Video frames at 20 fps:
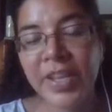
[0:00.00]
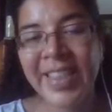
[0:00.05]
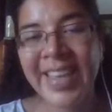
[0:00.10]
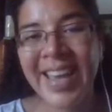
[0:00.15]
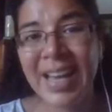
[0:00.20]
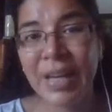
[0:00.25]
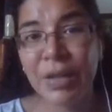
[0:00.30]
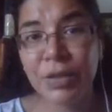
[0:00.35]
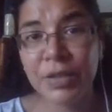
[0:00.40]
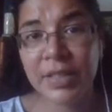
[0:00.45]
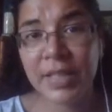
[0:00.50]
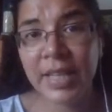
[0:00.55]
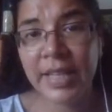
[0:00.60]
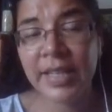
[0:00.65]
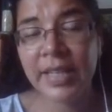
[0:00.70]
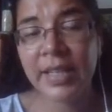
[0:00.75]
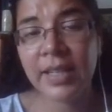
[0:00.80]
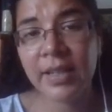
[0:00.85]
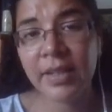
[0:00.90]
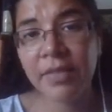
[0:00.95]
the outside
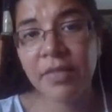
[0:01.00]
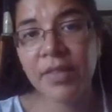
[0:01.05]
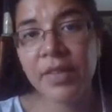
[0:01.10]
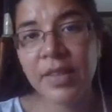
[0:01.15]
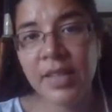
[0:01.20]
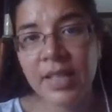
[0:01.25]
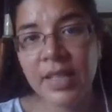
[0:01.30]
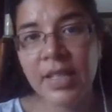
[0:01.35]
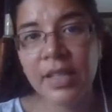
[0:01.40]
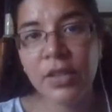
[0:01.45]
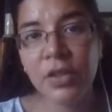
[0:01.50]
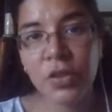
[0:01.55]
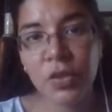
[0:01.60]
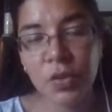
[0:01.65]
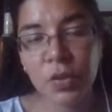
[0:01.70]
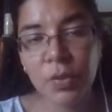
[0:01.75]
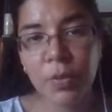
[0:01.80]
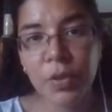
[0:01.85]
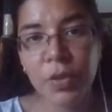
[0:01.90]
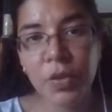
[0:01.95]
of the
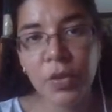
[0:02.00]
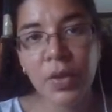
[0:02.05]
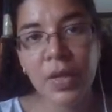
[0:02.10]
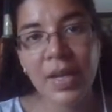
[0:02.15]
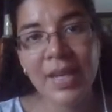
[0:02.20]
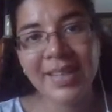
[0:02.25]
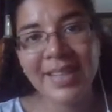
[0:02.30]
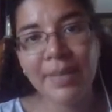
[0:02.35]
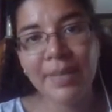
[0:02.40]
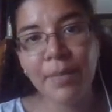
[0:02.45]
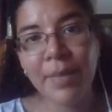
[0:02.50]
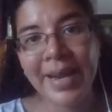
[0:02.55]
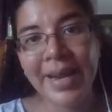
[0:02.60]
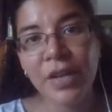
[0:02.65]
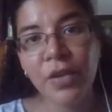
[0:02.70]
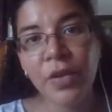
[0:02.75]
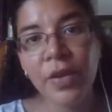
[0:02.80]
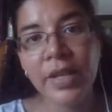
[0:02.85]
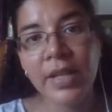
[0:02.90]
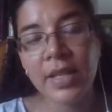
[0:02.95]
tubule, and then
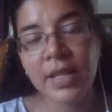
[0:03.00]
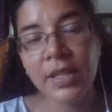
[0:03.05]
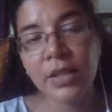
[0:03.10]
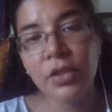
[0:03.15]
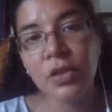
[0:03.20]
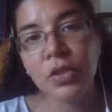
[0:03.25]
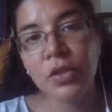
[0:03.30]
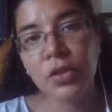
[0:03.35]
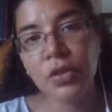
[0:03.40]
migrate into